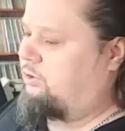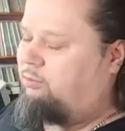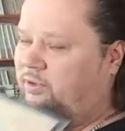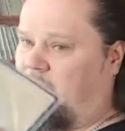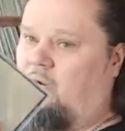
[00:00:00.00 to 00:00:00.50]

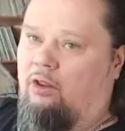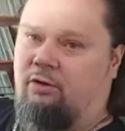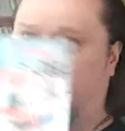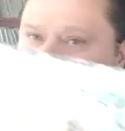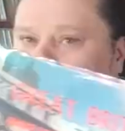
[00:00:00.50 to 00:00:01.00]
with a
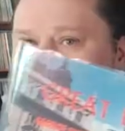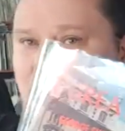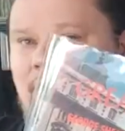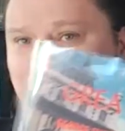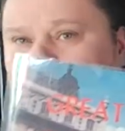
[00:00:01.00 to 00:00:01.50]
color
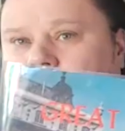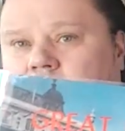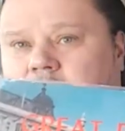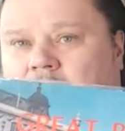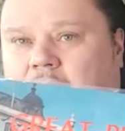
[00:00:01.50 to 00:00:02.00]
cover
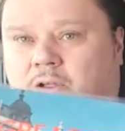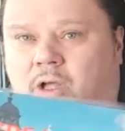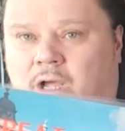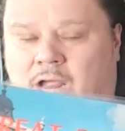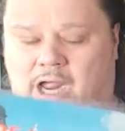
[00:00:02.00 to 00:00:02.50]
not
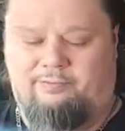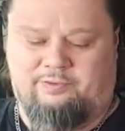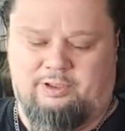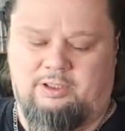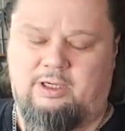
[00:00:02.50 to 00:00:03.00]
long
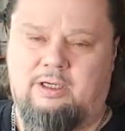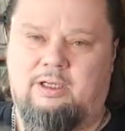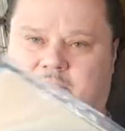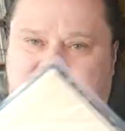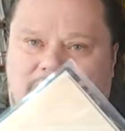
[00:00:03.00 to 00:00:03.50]
after.
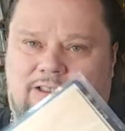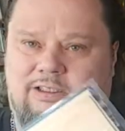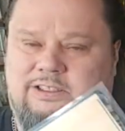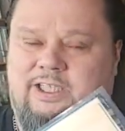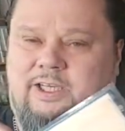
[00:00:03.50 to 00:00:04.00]
It's got the
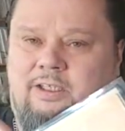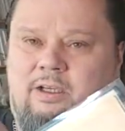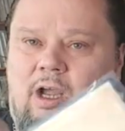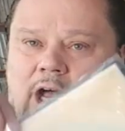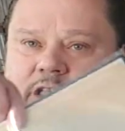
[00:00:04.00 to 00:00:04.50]
second
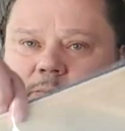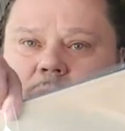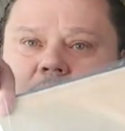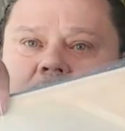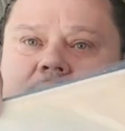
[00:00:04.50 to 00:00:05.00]

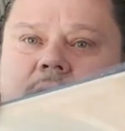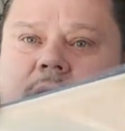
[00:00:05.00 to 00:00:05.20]
Oxblood